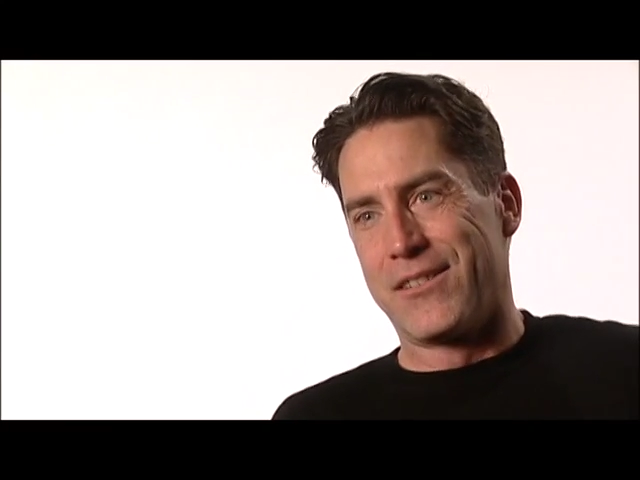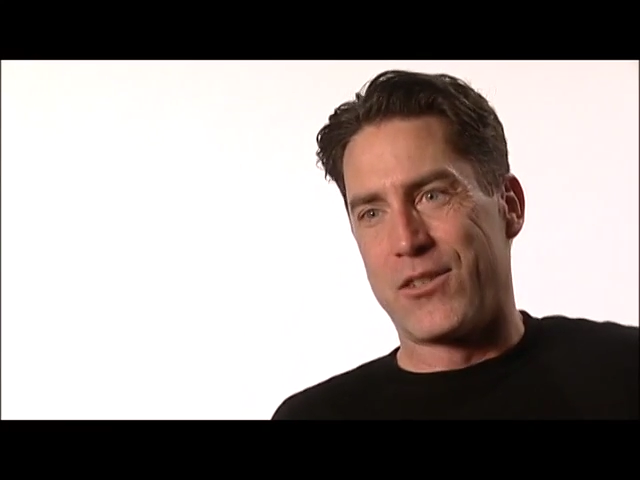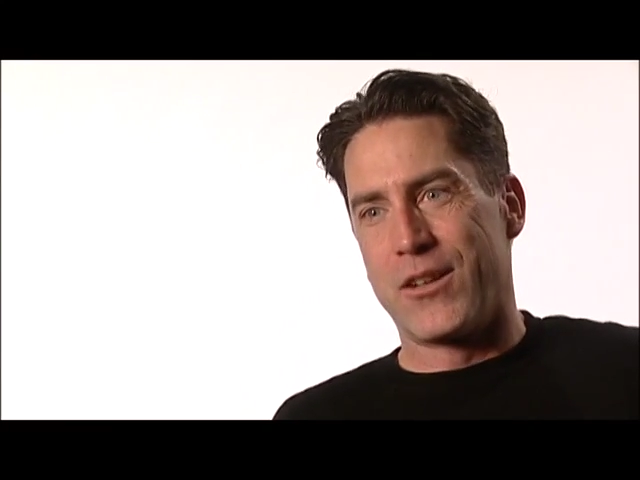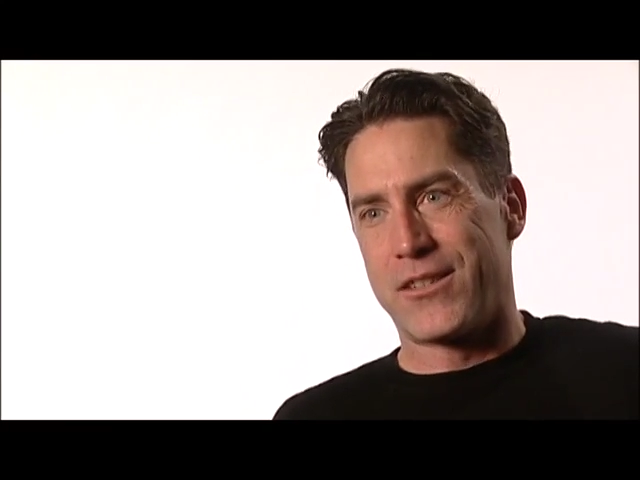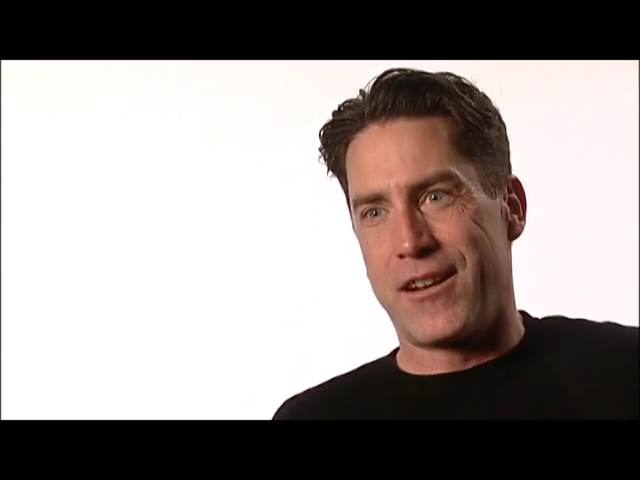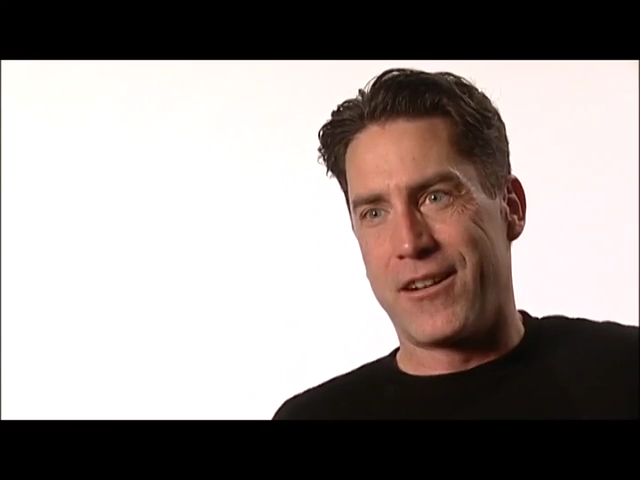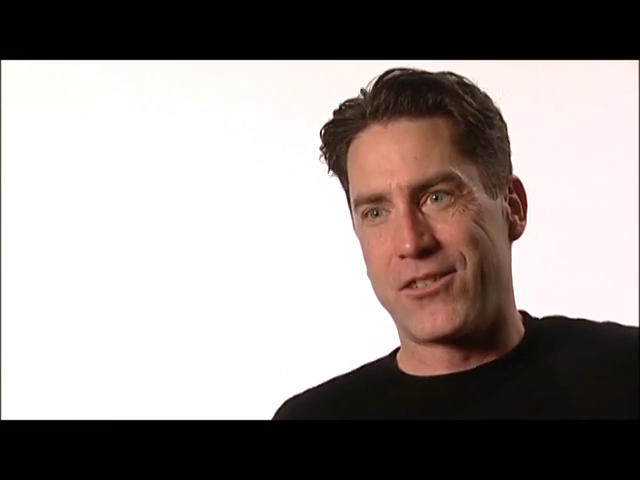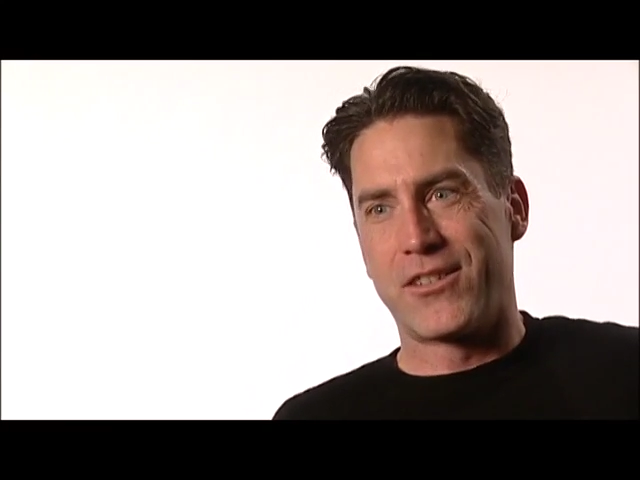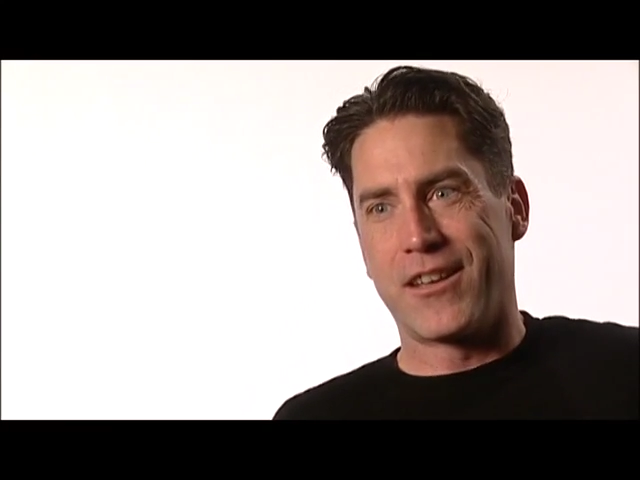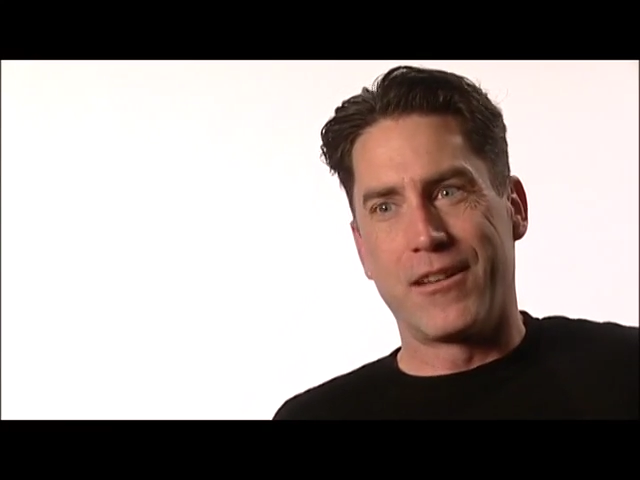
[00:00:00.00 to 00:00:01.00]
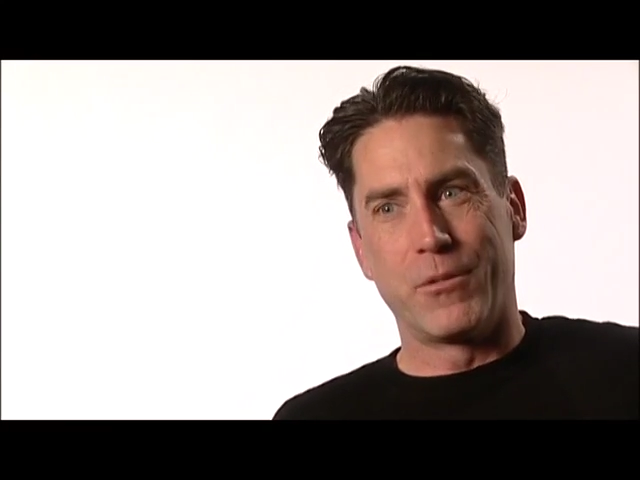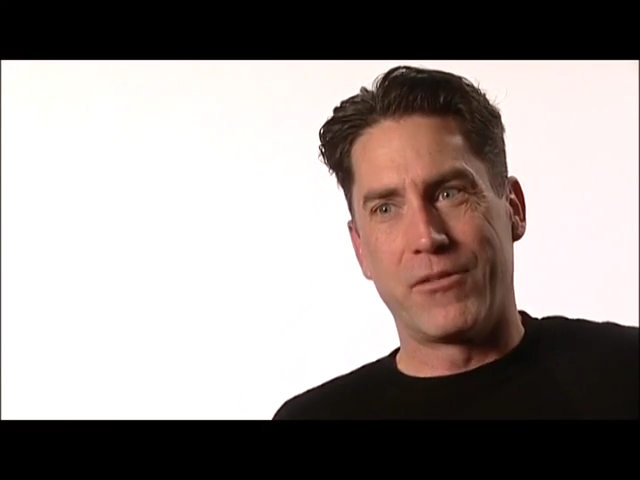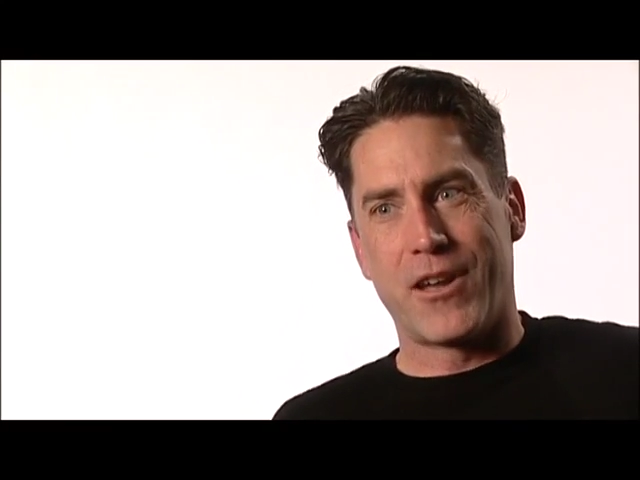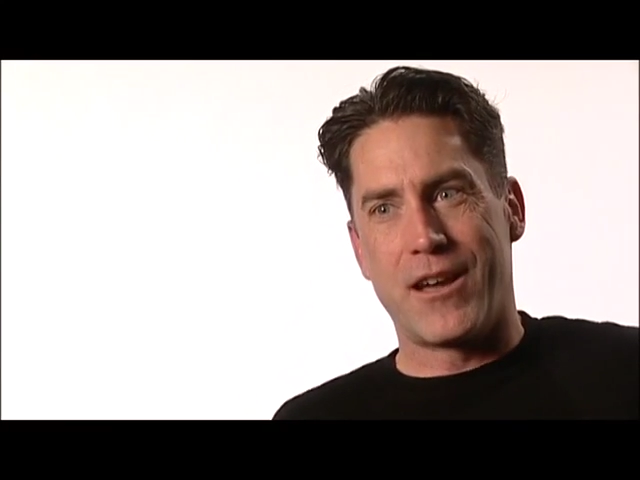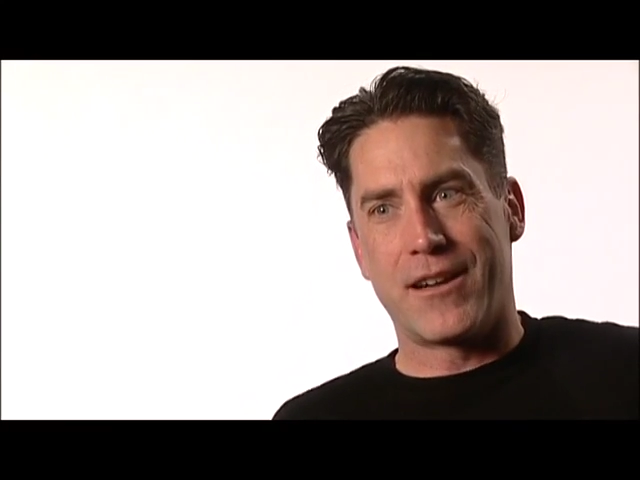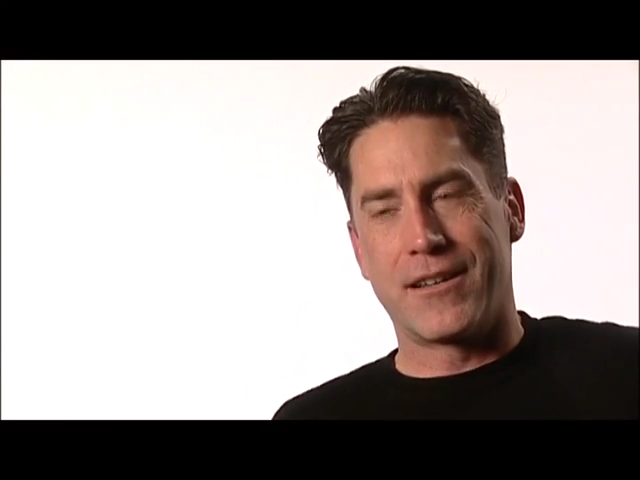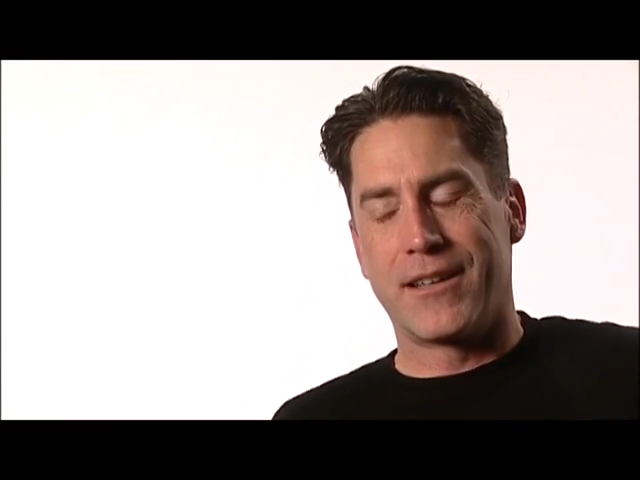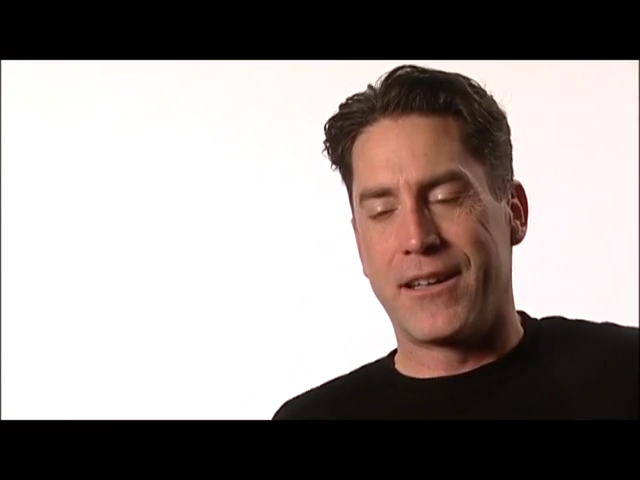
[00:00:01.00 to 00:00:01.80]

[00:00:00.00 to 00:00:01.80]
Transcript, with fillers: as long as that heart's ticking, we've got her.